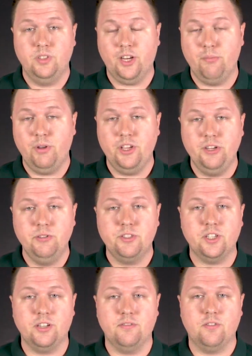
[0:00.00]
it can be used
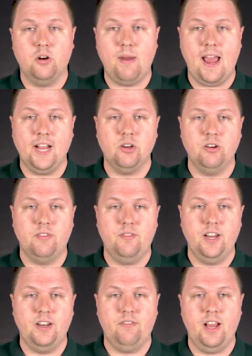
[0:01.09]
to confirm accurate
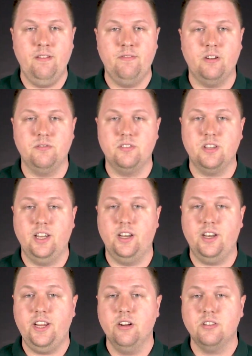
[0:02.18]
fit of headphones in
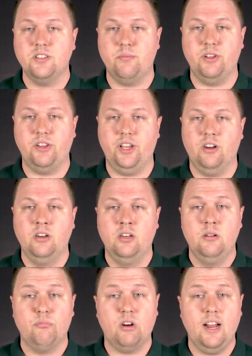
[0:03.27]
an ear simulator
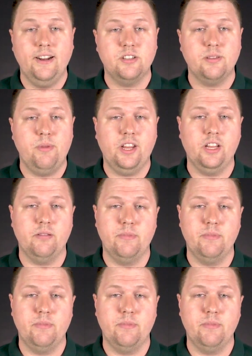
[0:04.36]
prior to making a